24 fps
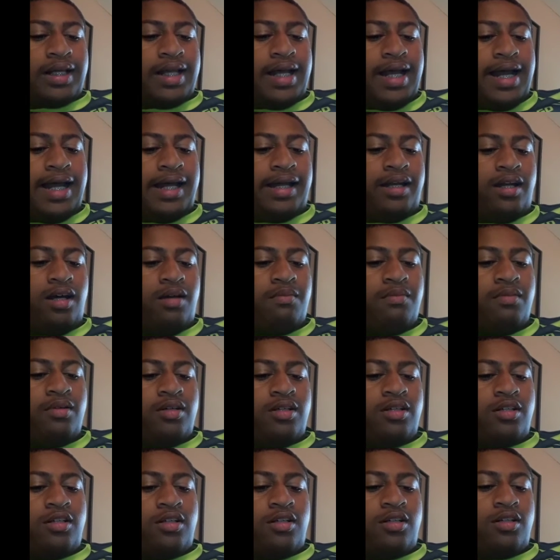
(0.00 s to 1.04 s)
At
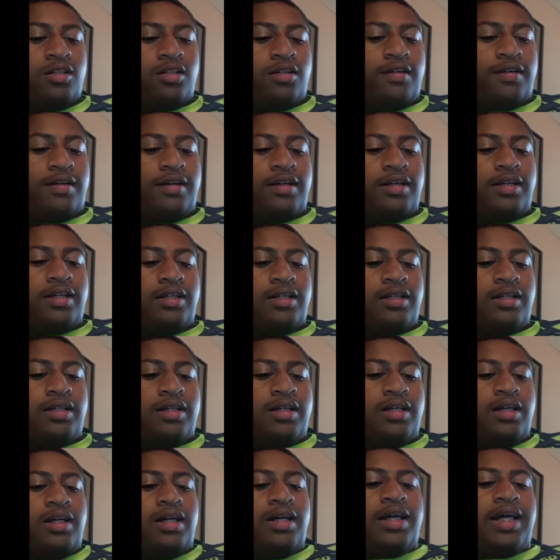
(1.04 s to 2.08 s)
number
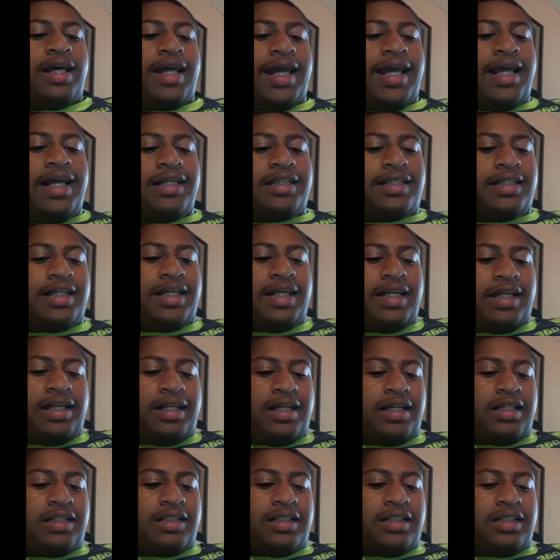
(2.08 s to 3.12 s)

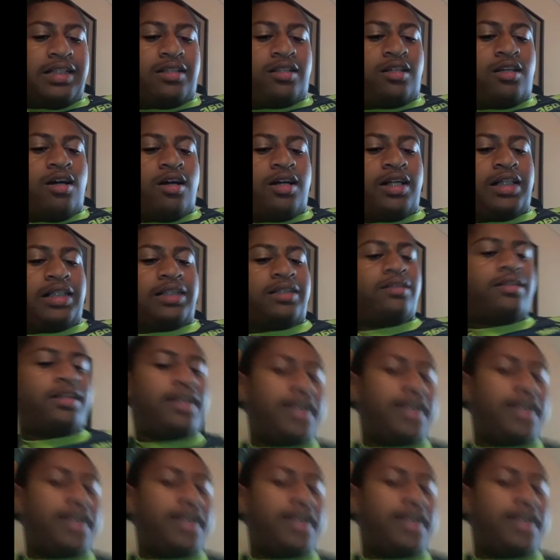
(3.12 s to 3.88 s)
18 is Guardians of